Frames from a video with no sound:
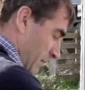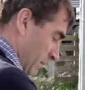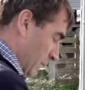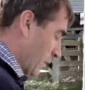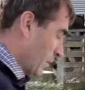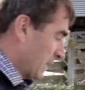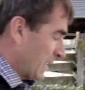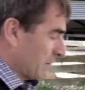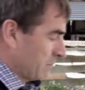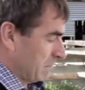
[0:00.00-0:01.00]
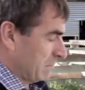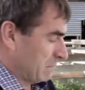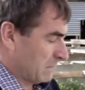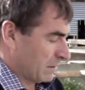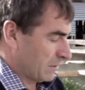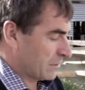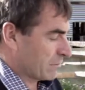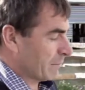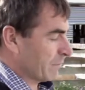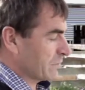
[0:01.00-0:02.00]
when I look here on the
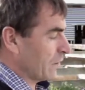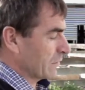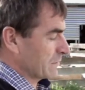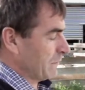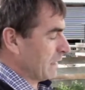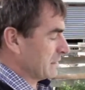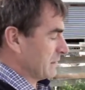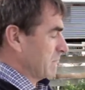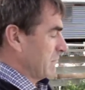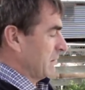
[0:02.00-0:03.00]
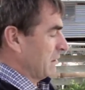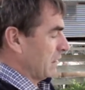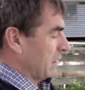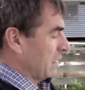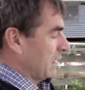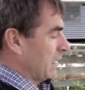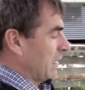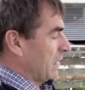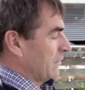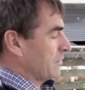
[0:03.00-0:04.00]
drum of Zolvix Plus,
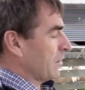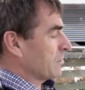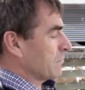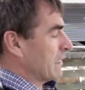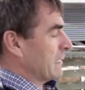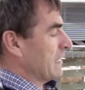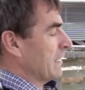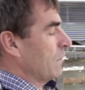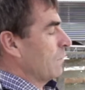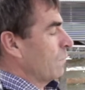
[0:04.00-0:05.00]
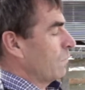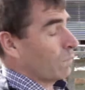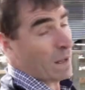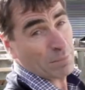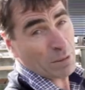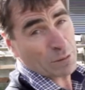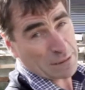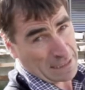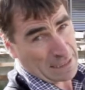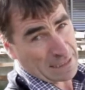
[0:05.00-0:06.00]
the dose rate here, 1 mil to
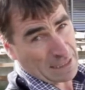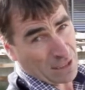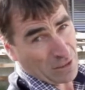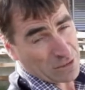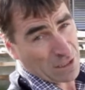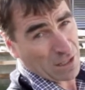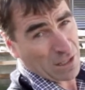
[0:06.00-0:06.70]
10 kilos.